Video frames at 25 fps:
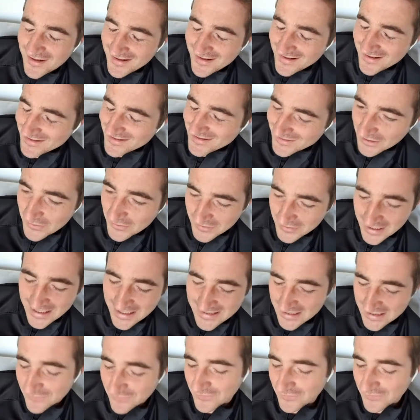so it's
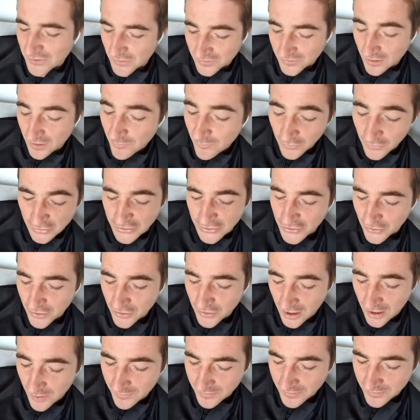difficult. So I'm not sure
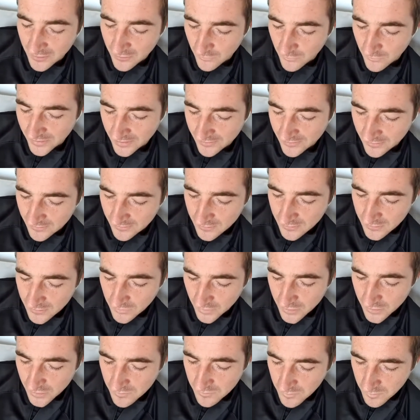how we get to that
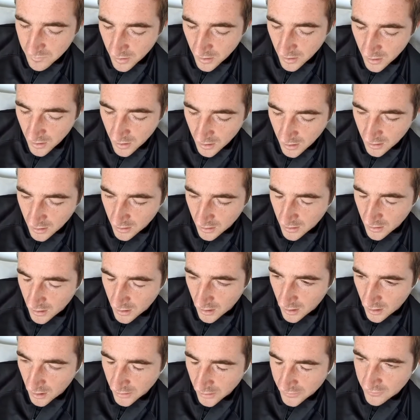situation, but
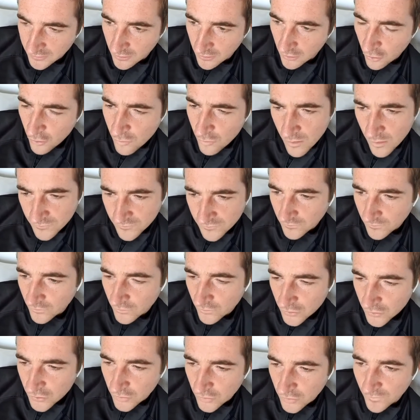I'm
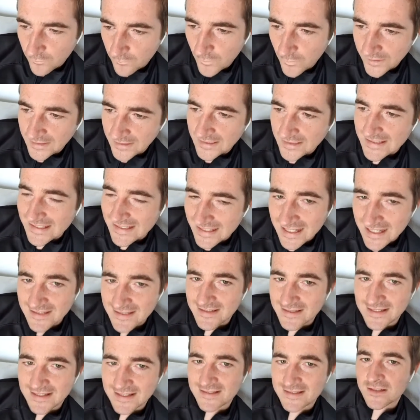not sure if we need to get to
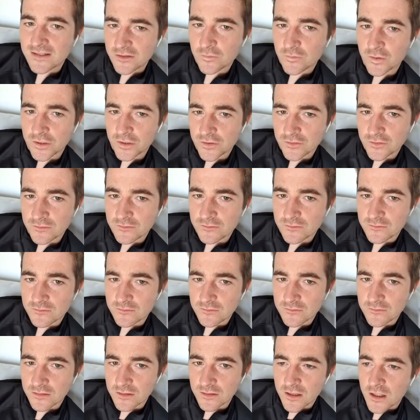that situation.
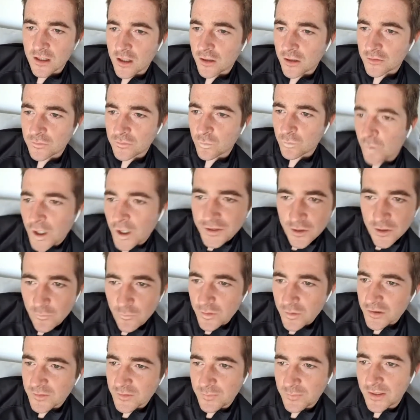Why don't we just play